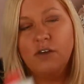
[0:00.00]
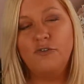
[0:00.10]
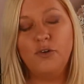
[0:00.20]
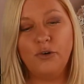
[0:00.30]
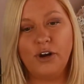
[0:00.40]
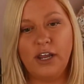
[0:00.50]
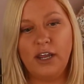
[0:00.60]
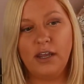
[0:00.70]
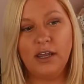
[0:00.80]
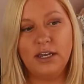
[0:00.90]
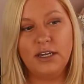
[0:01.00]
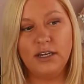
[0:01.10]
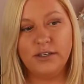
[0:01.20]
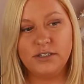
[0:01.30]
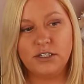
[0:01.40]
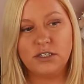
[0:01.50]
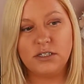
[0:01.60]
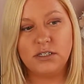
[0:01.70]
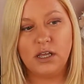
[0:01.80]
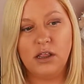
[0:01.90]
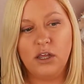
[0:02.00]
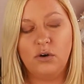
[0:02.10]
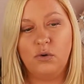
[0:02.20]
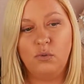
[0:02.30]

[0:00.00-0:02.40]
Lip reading: 40 is a little